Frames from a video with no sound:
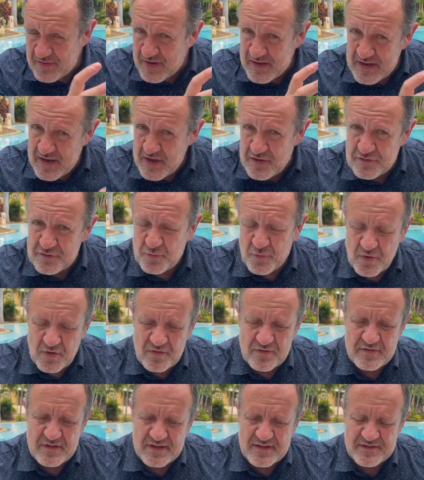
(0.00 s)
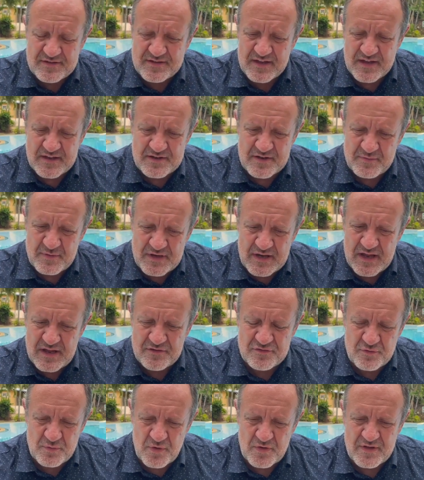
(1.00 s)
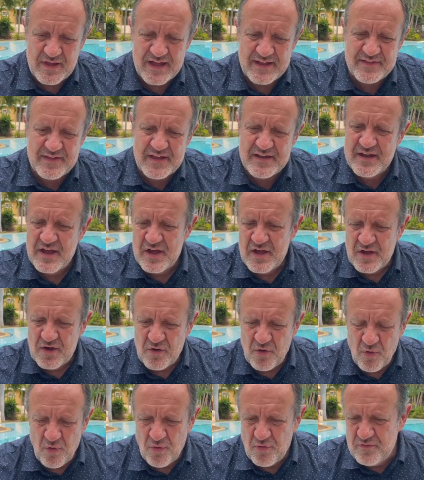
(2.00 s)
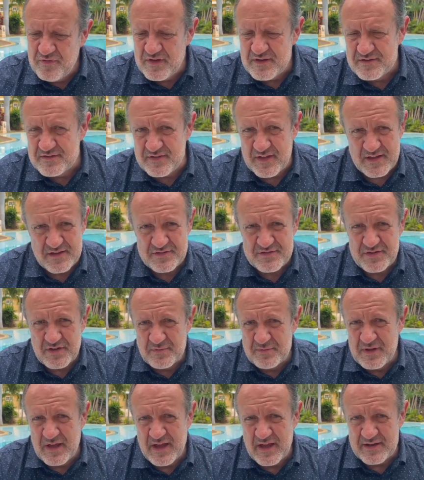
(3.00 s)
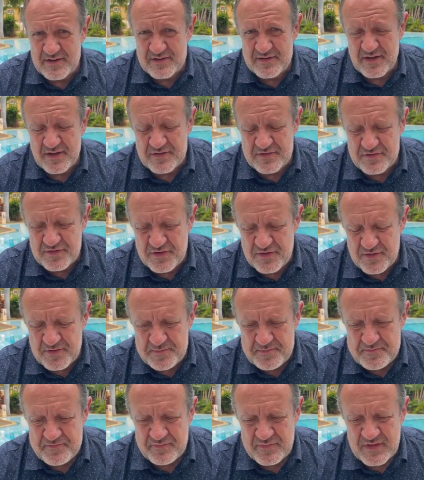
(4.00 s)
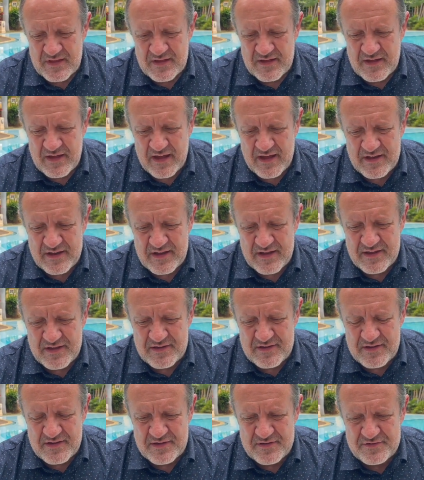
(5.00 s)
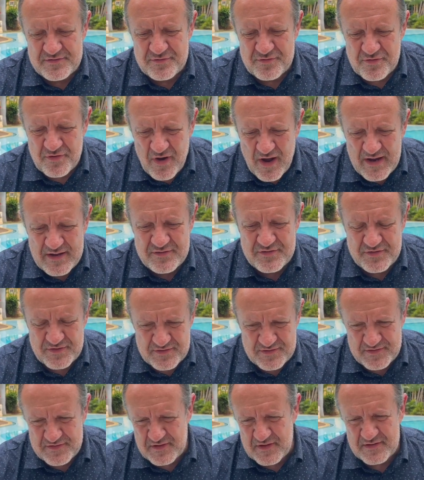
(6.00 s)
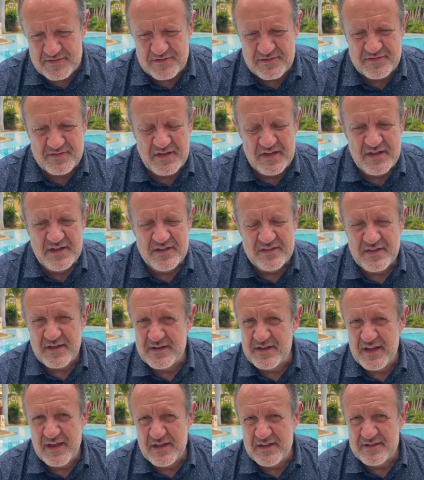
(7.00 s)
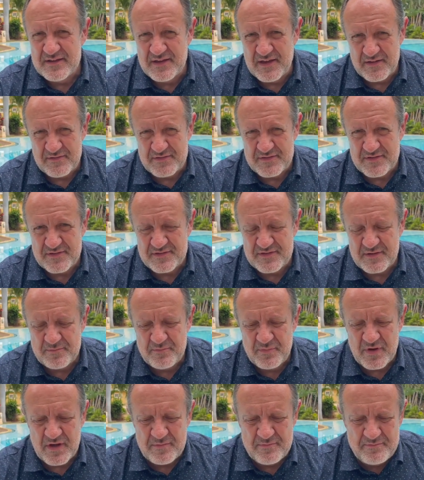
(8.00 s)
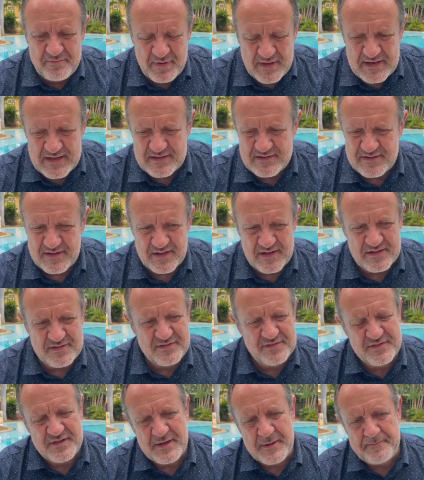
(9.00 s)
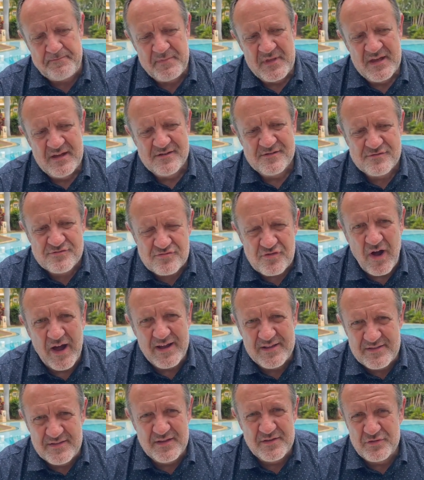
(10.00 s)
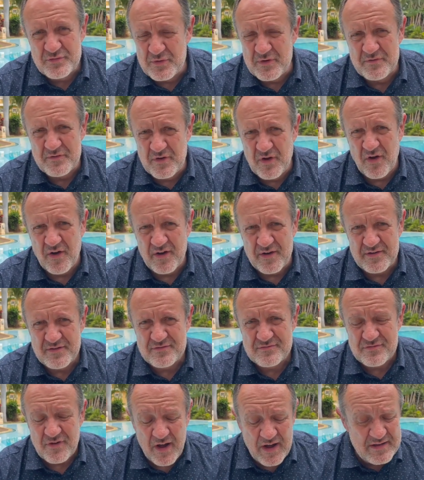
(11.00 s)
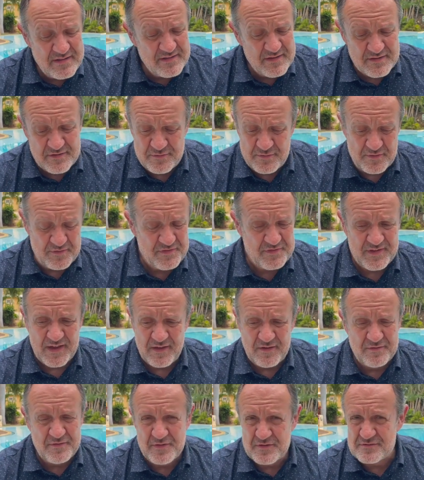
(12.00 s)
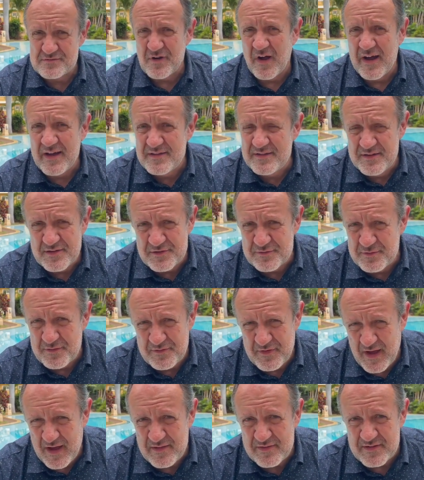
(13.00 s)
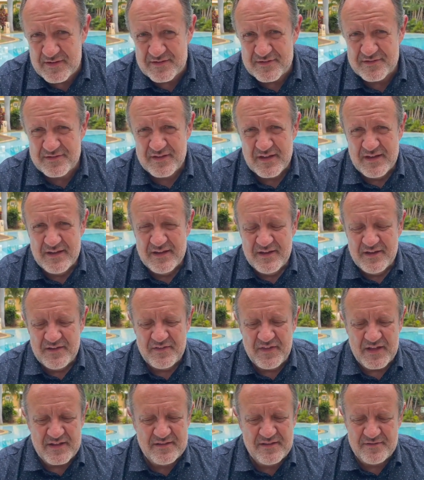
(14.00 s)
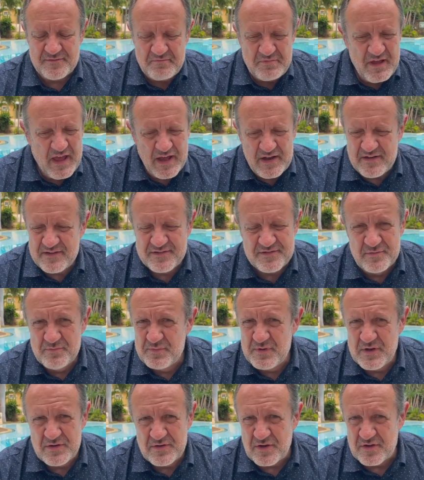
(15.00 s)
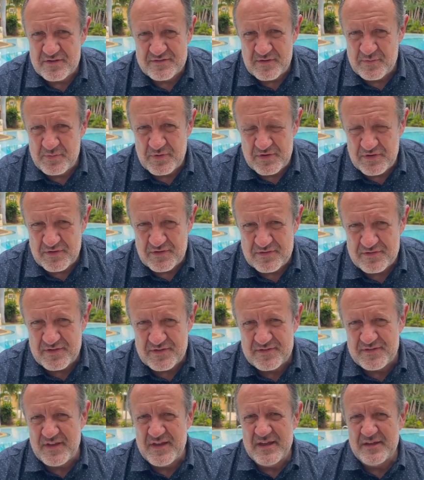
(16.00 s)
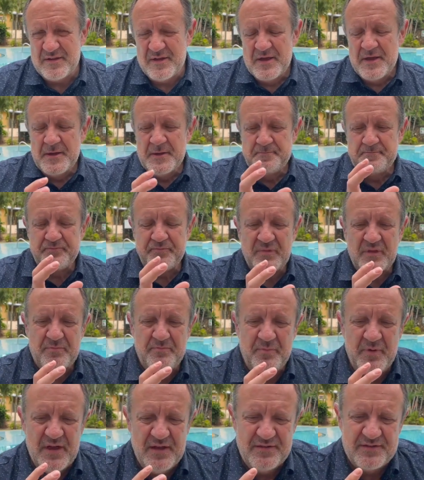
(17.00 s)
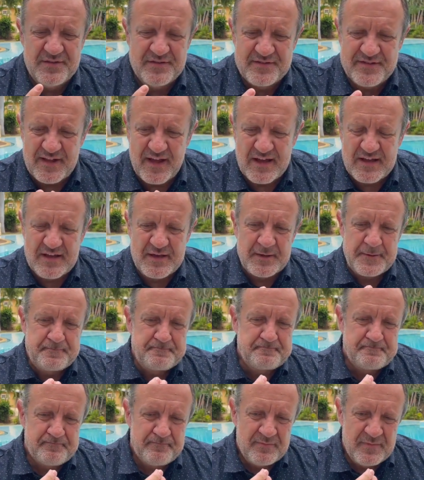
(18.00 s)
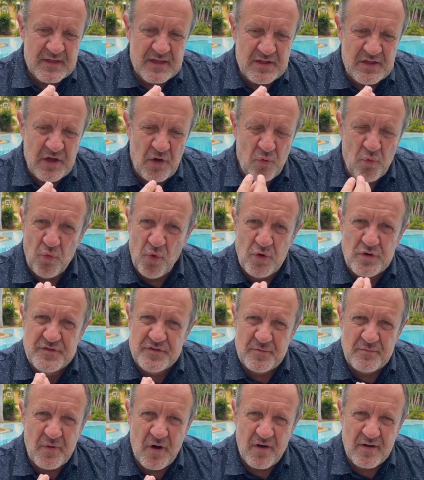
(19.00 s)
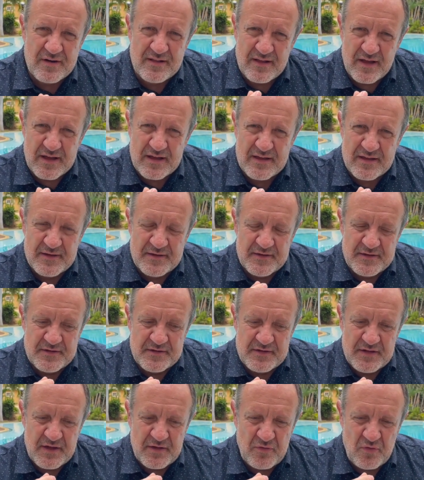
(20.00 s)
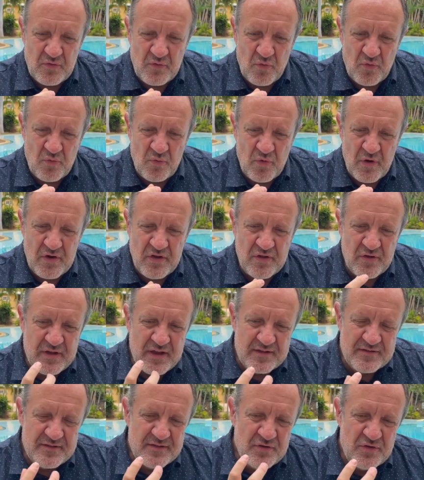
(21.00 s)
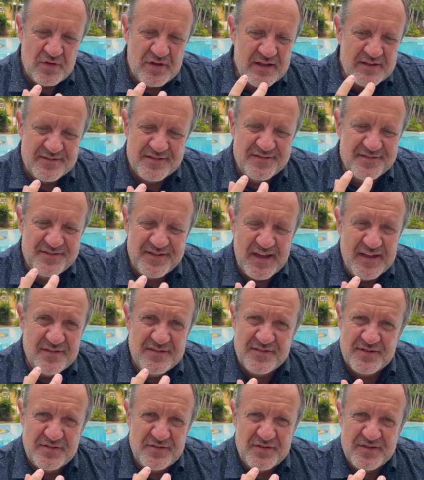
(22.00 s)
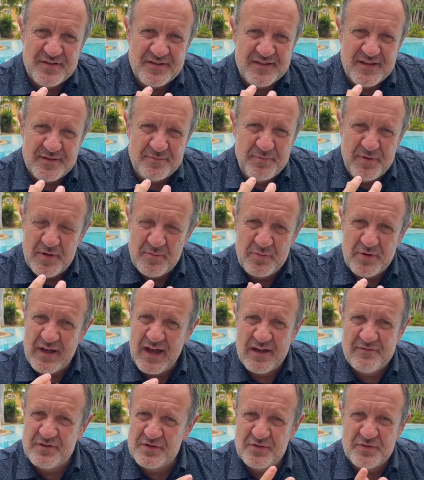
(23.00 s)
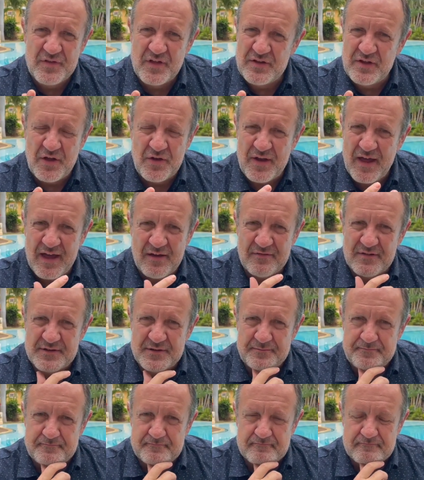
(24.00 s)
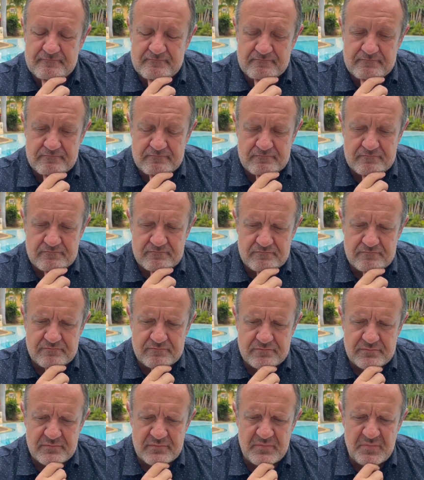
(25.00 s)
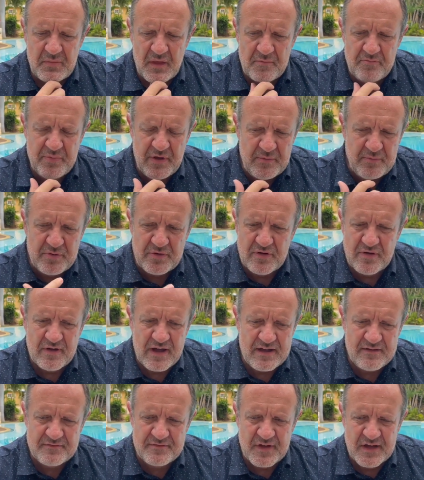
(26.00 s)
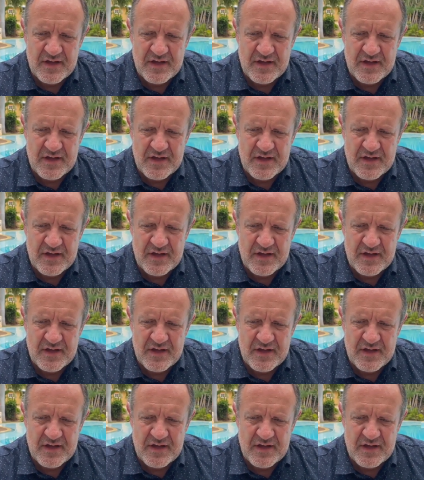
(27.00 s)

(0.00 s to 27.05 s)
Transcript: his will, his kingdom and his will, and then all these things shall be added unto you. And his righteousness that he gives is an ability. It's a rightness with God, a rightness with self, a rightness with others that can simply not reproduce. You see, peace is like a watermark. Like you can sense it, that people have it or they don't have it. People have